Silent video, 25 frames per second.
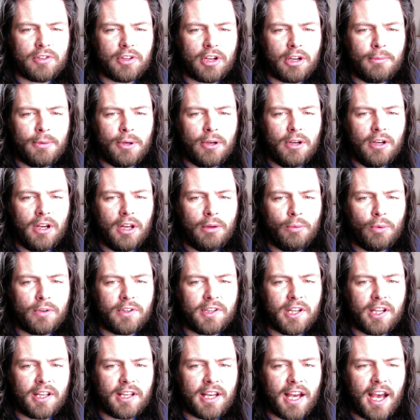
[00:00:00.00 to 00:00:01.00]
community will
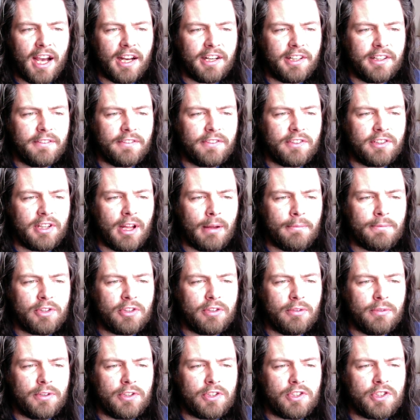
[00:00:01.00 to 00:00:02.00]
take active steps
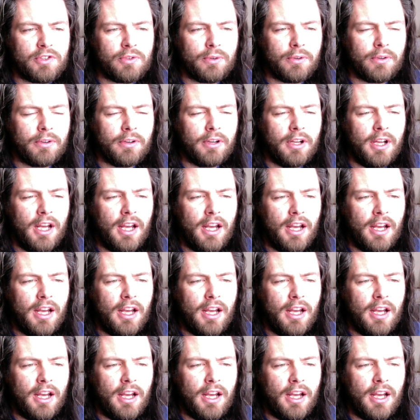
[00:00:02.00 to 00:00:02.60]
to ensure